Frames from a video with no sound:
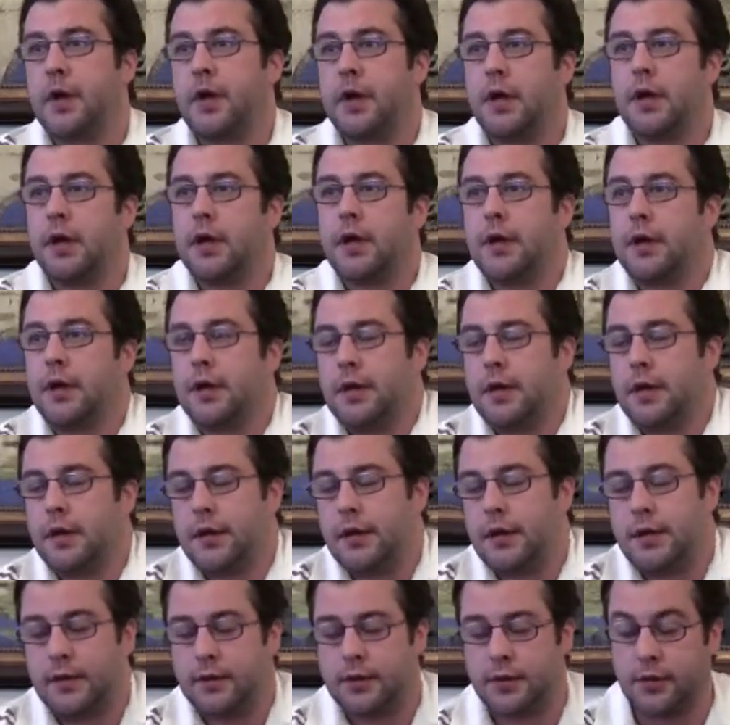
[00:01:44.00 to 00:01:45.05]

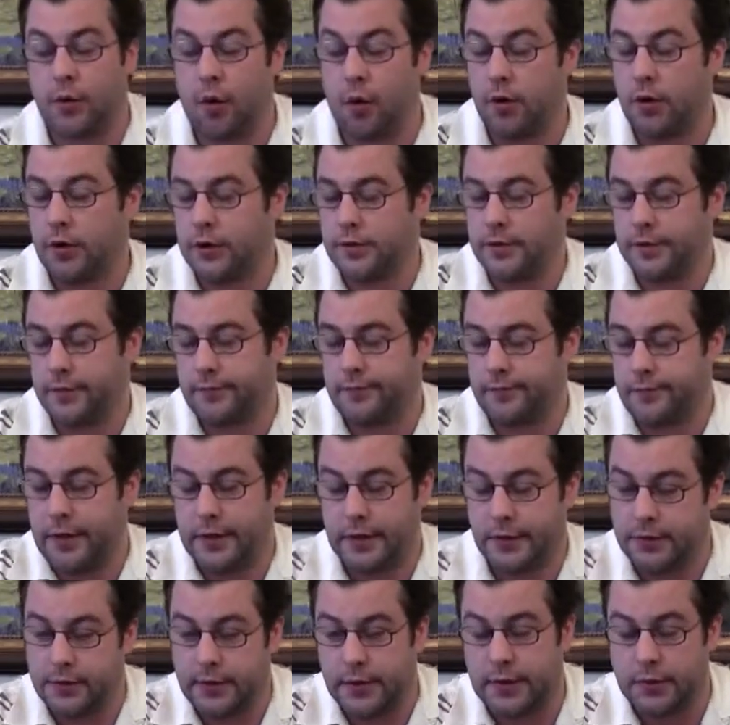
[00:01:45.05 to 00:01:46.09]
the scores
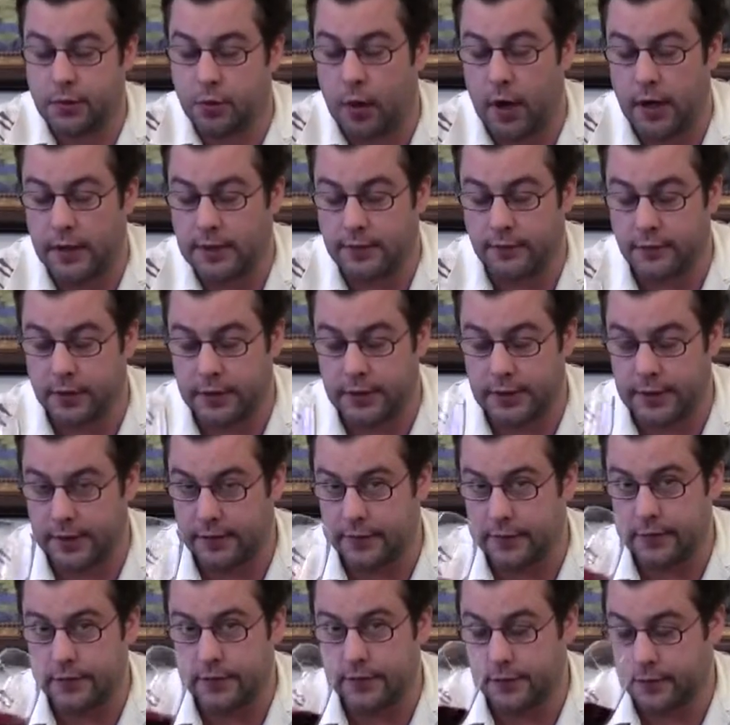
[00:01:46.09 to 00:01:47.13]
his, his wines have
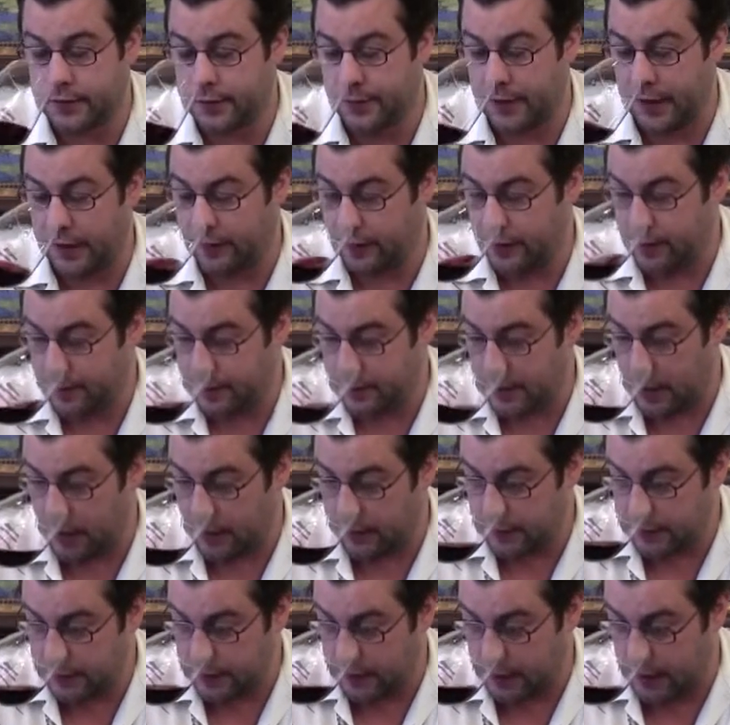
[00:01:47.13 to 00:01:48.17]
received speak for
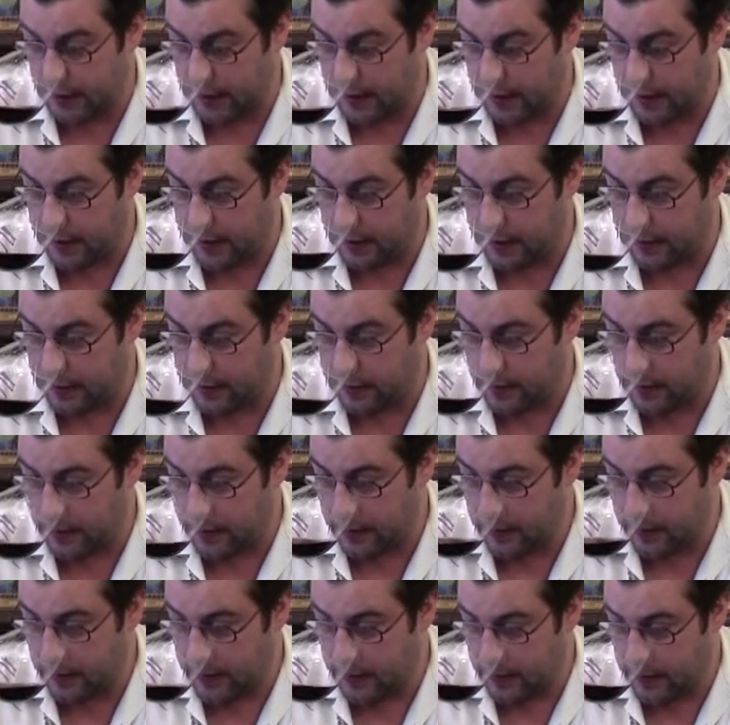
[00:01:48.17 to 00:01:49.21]
themselves, uh, and
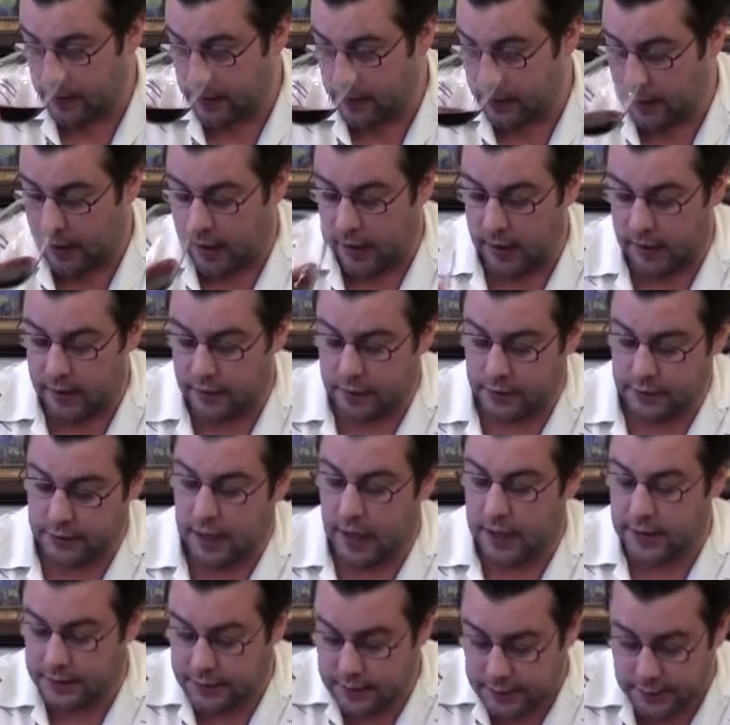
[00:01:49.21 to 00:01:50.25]
Uh, those
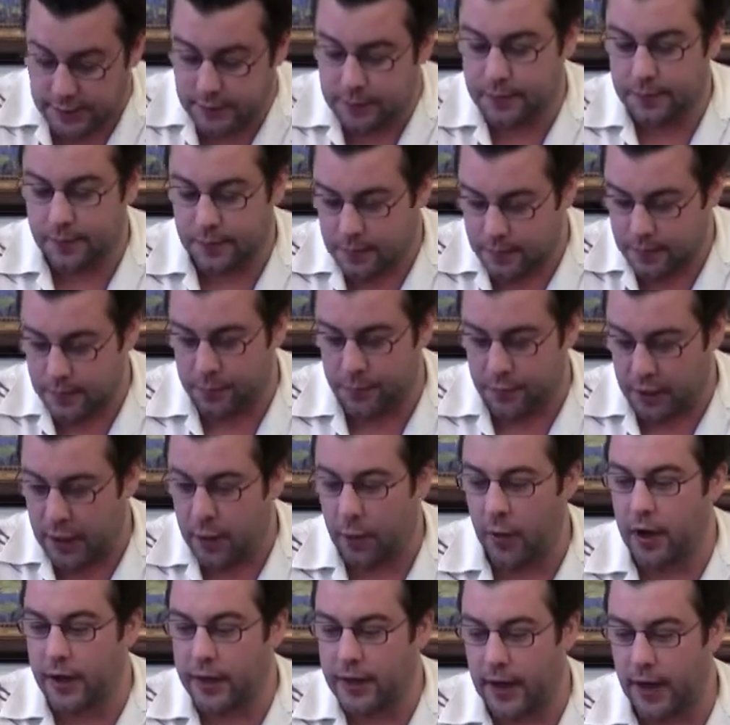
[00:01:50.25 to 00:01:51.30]
guys play
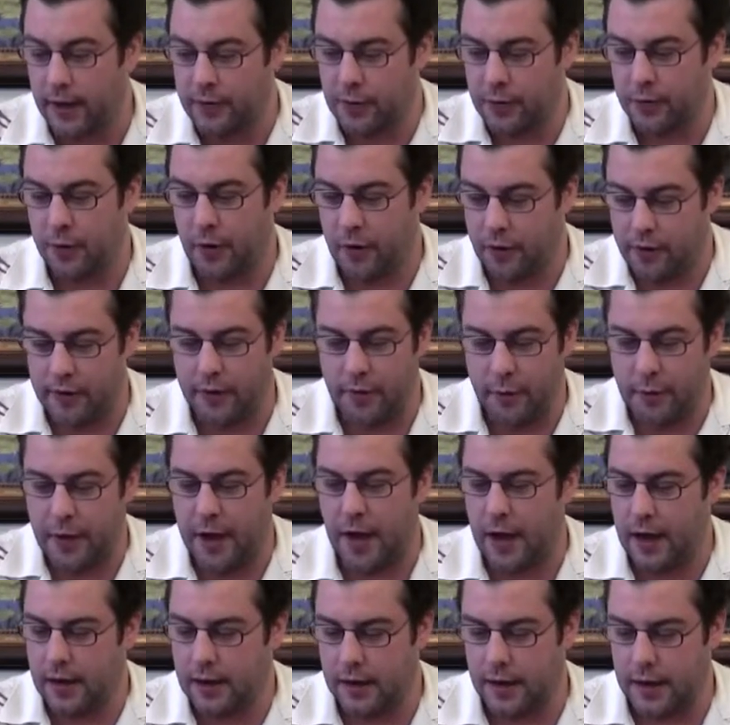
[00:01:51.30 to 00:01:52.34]
well together, both from the
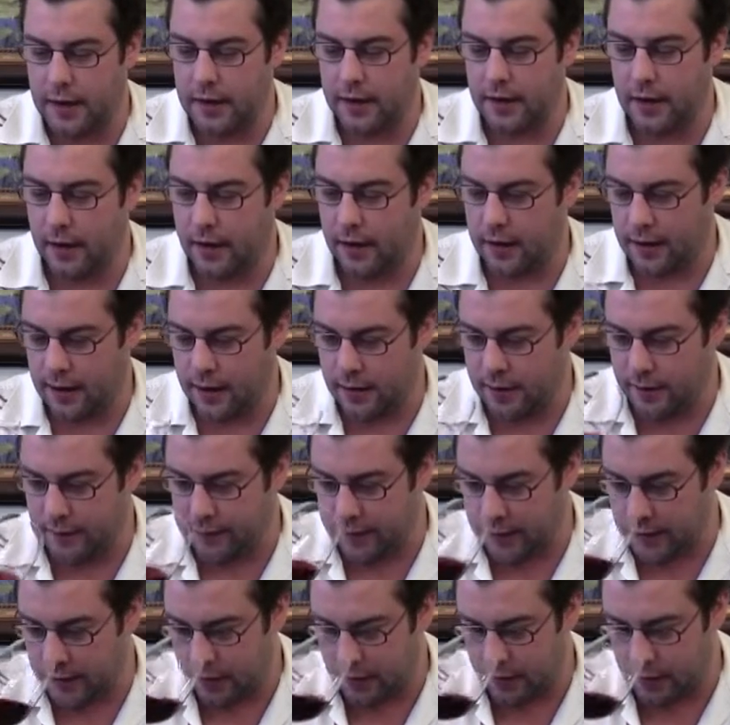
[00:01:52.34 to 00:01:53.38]
band and uh, in the
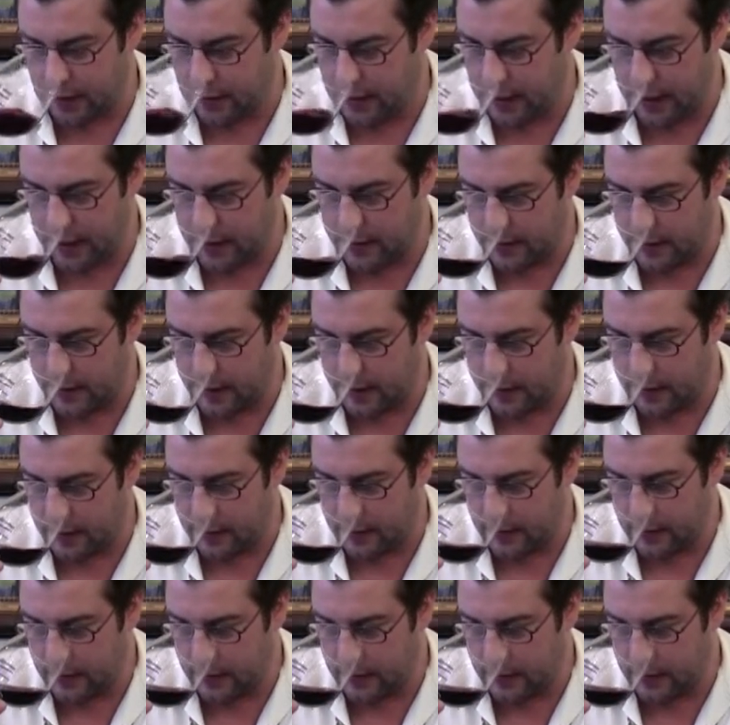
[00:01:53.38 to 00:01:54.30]
vineyard, and uh,